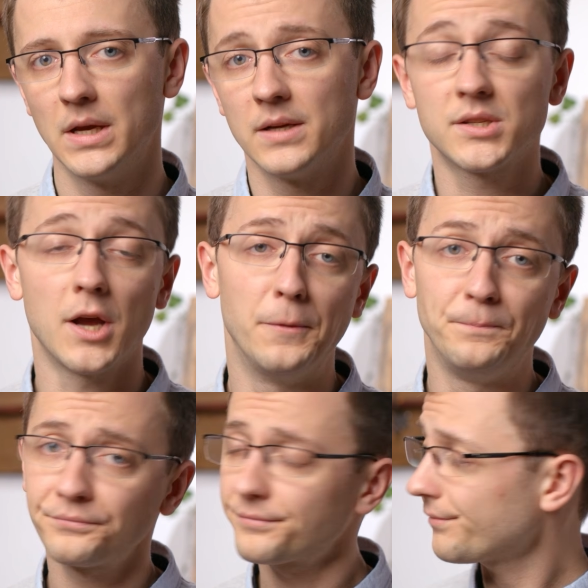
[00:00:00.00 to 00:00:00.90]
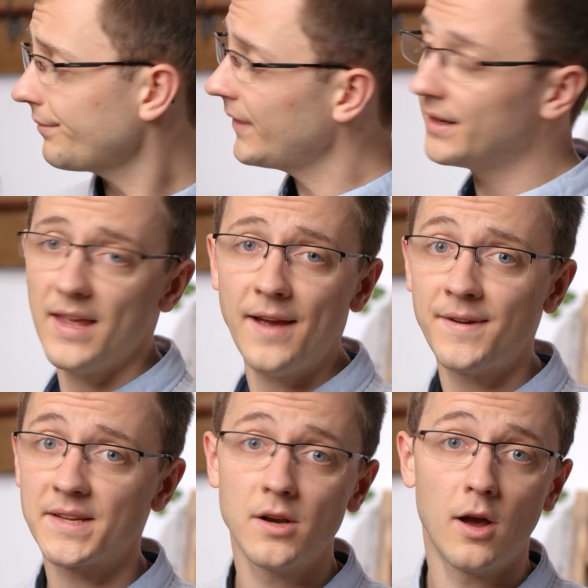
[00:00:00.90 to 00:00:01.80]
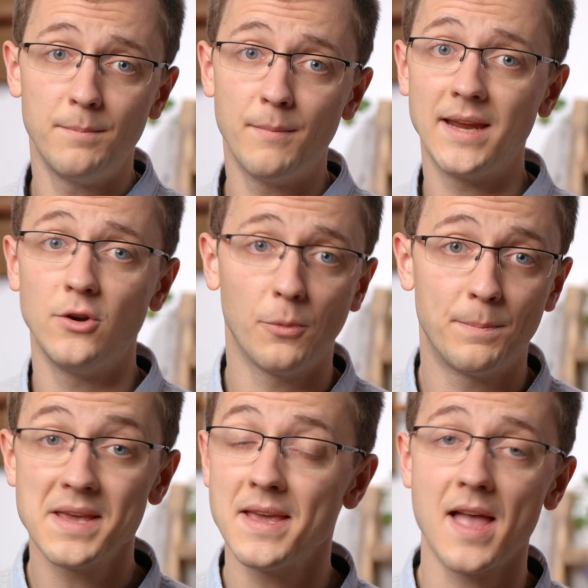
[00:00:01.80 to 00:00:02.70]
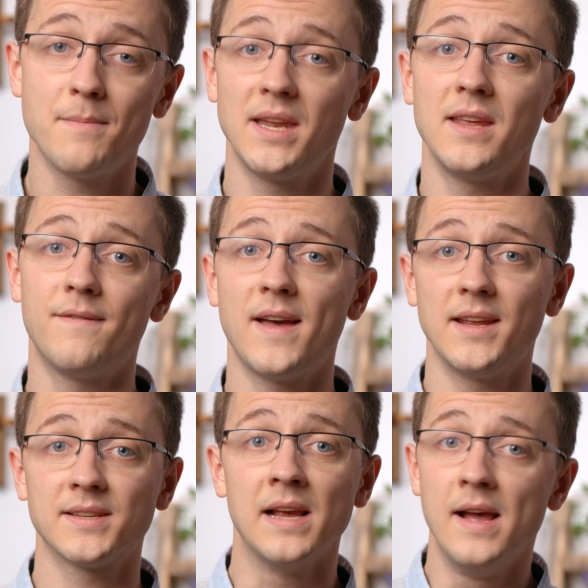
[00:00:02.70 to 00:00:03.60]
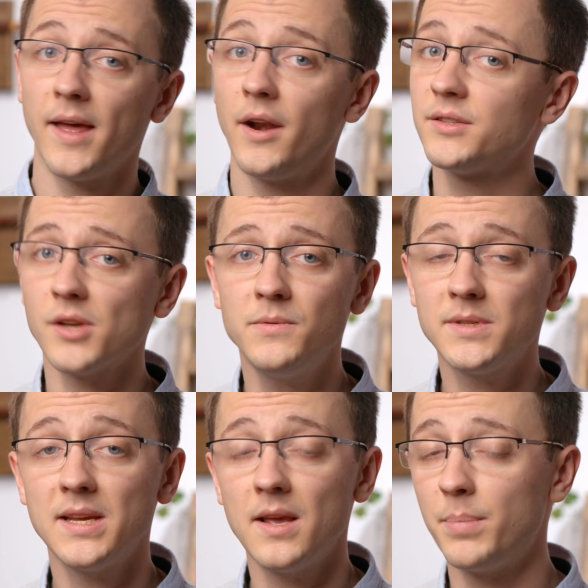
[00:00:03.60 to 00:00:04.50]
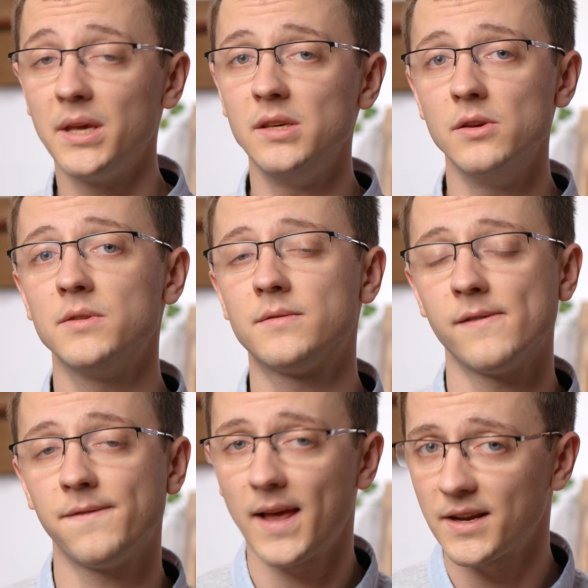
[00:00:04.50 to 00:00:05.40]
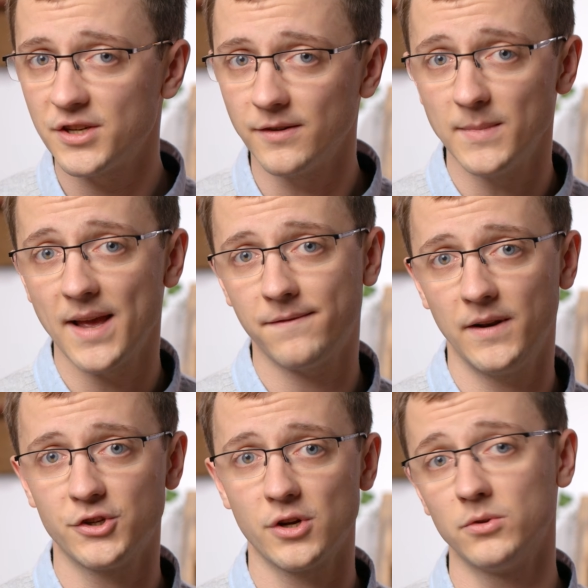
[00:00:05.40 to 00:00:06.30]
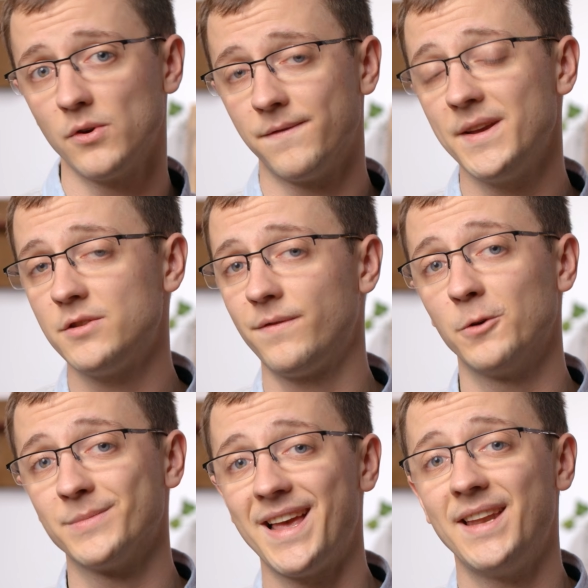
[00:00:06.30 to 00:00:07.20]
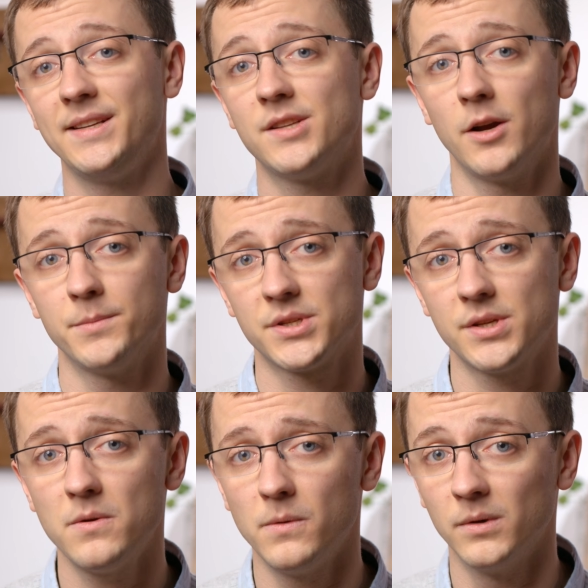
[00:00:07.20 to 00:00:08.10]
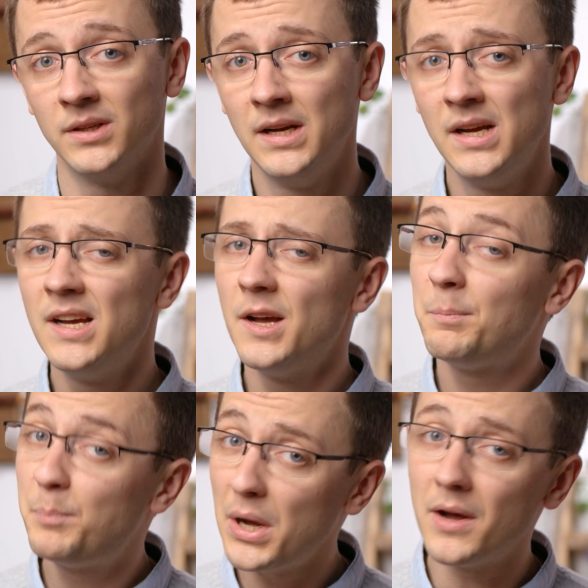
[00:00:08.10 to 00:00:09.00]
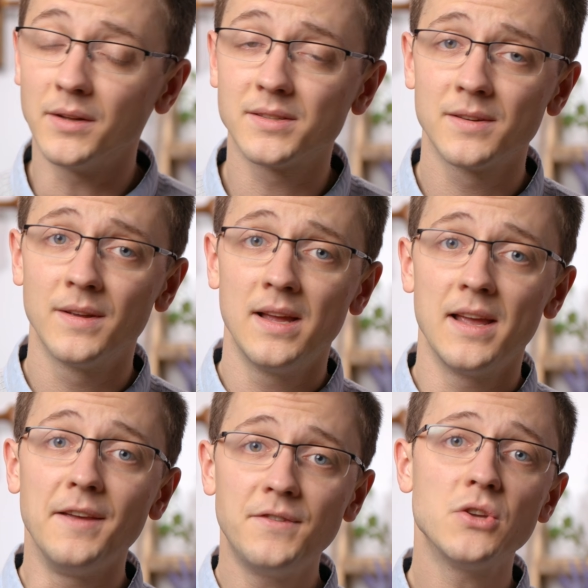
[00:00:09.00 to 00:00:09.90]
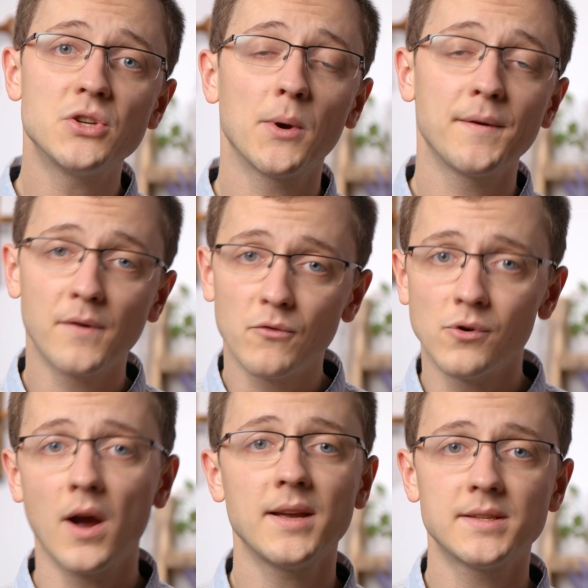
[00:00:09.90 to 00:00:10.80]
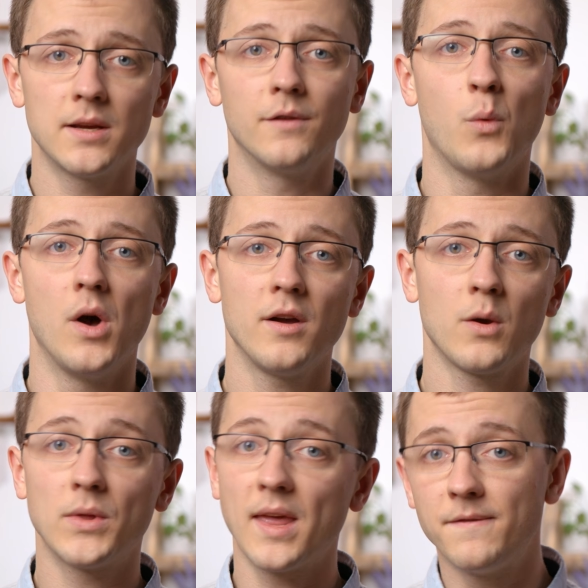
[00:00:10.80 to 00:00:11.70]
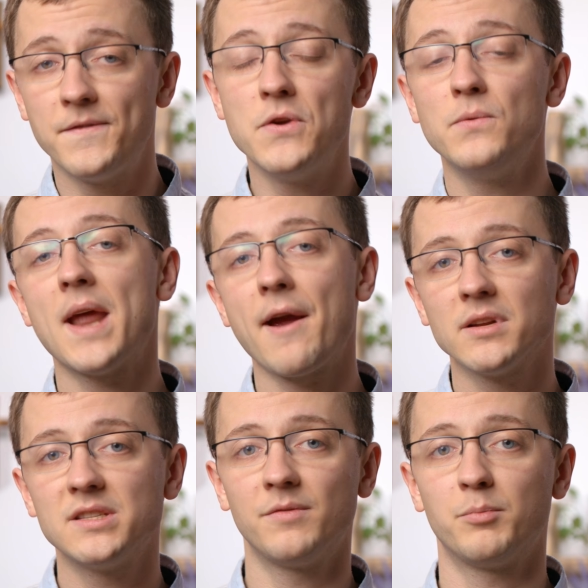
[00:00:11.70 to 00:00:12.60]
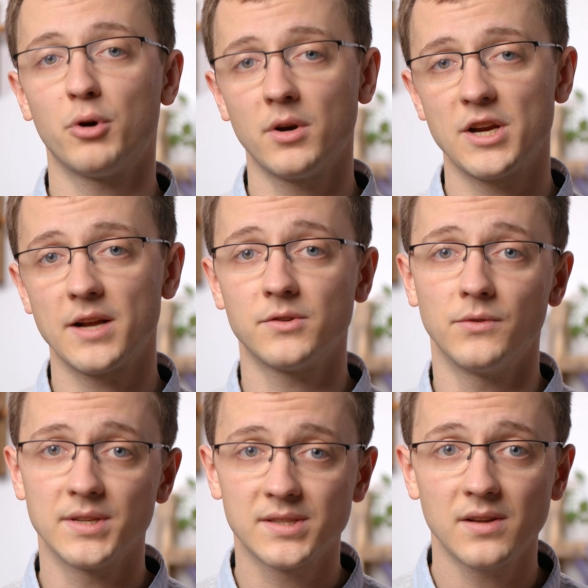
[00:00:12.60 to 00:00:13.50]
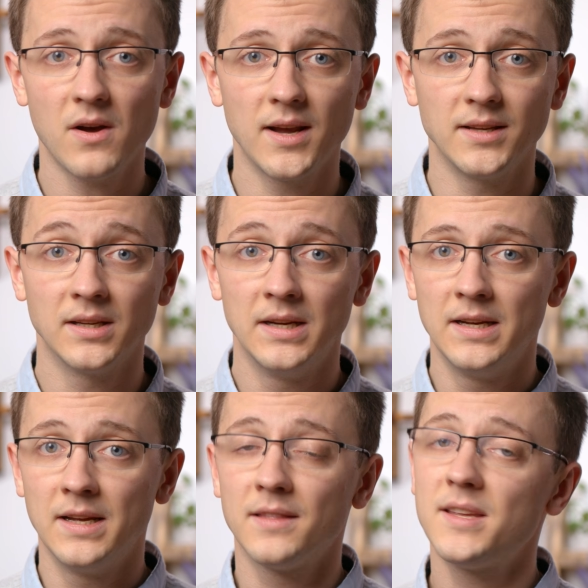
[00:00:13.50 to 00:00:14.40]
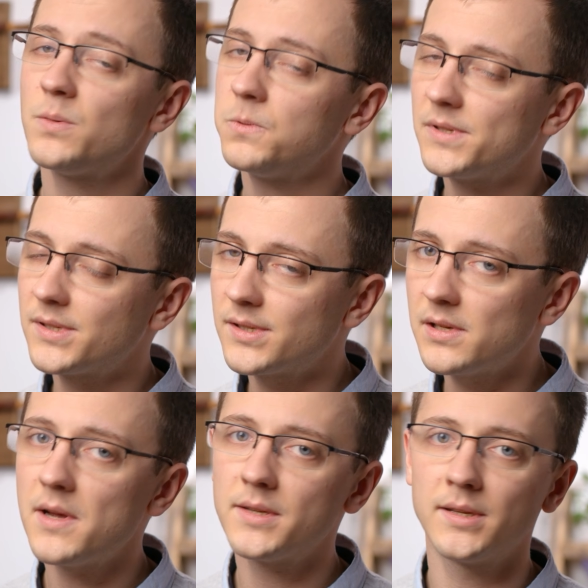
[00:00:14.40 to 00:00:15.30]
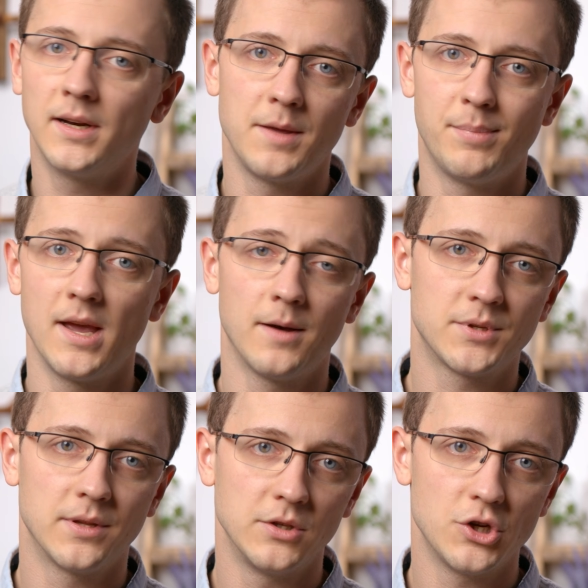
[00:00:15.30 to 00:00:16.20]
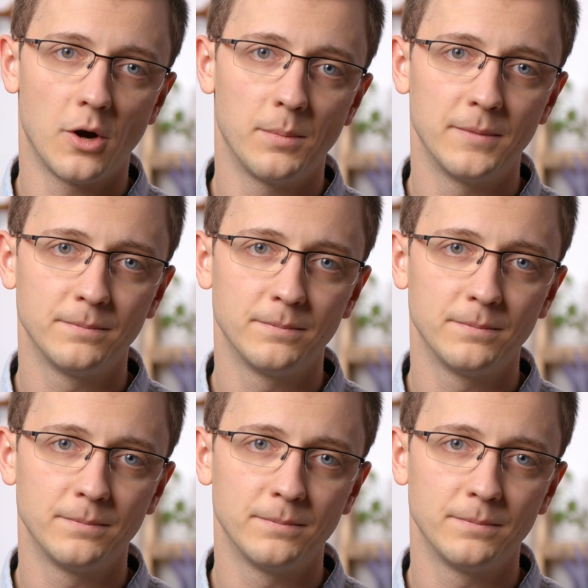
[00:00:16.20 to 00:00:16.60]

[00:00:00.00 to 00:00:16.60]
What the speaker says: So, the FX9 may not be a mini Venice, and I don't see it being used for flagship Netflix shows or feature films anytime soon. But if you do a variety of work with a few narrative projects on the side, this will certainly be to the job.